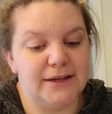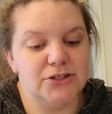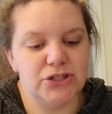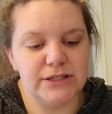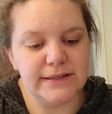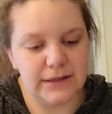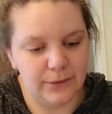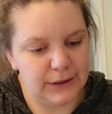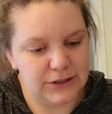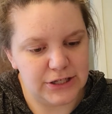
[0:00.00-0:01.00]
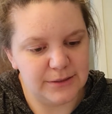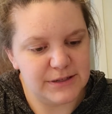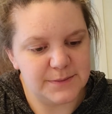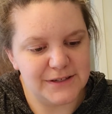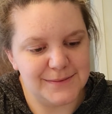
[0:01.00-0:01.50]
She's in a wheelchair,
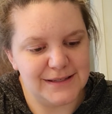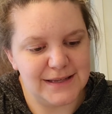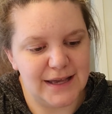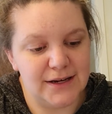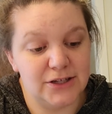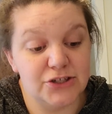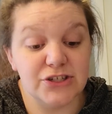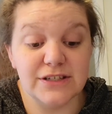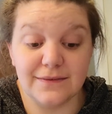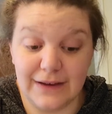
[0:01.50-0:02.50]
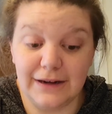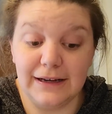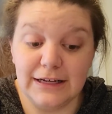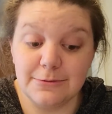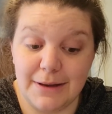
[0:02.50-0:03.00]
Miss Brisbane said. She's
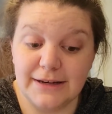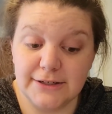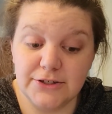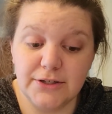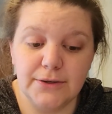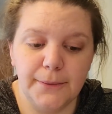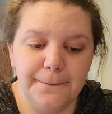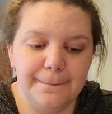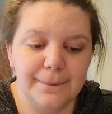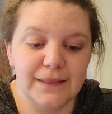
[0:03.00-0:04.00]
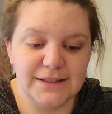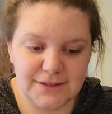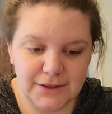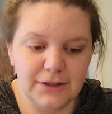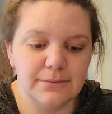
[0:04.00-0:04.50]
very independent, too.
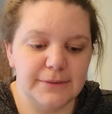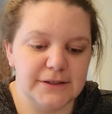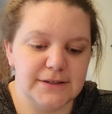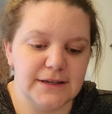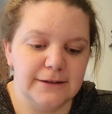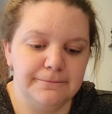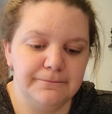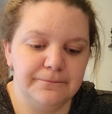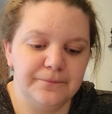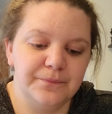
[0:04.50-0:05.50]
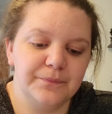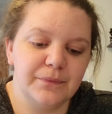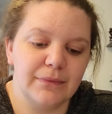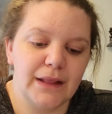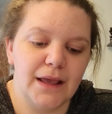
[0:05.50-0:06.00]
That's good, Bert said.
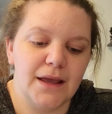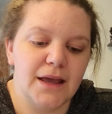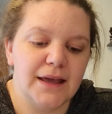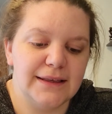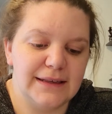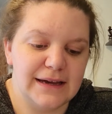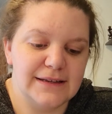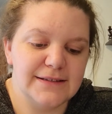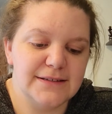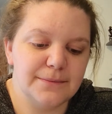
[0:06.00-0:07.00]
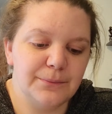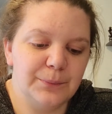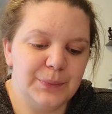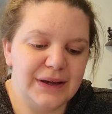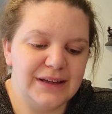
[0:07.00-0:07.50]
Yes,
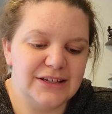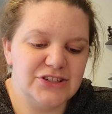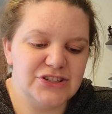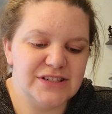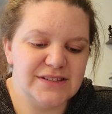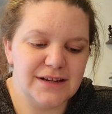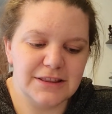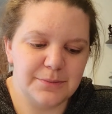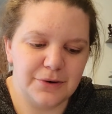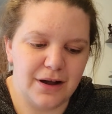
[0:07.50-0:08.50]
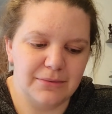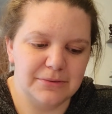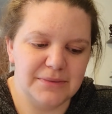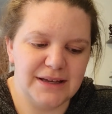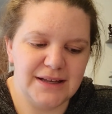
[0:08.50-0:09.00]
but she's not the
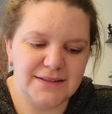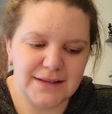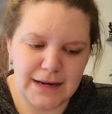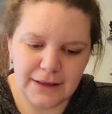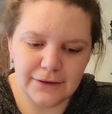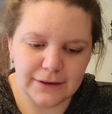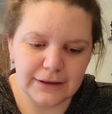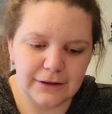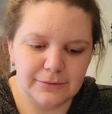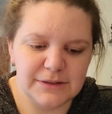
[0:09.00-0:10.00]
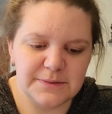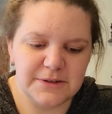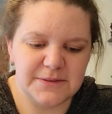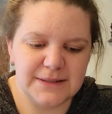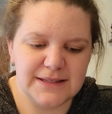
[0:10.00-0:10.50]
problem. It's another girl, Miss
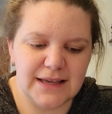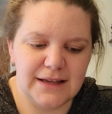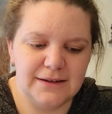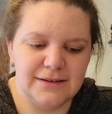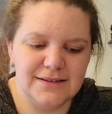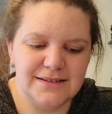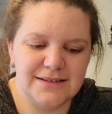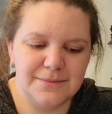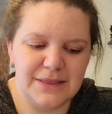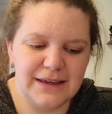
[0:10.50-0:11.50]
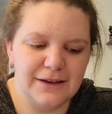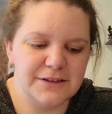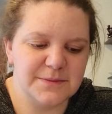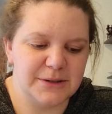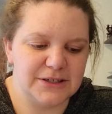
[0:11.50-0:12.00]
Brisbane said. Something
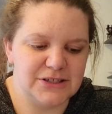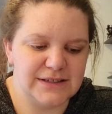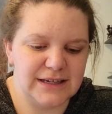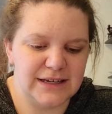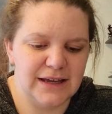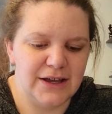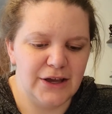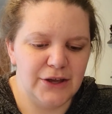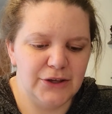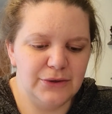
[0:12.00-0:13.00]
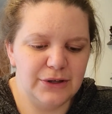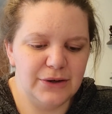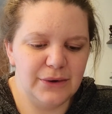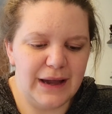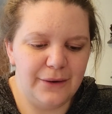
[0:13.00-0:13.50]
else, Bert, she said. You
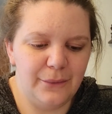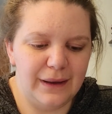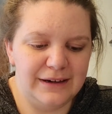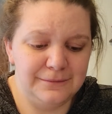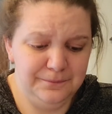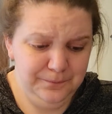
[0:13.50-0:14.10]
know how when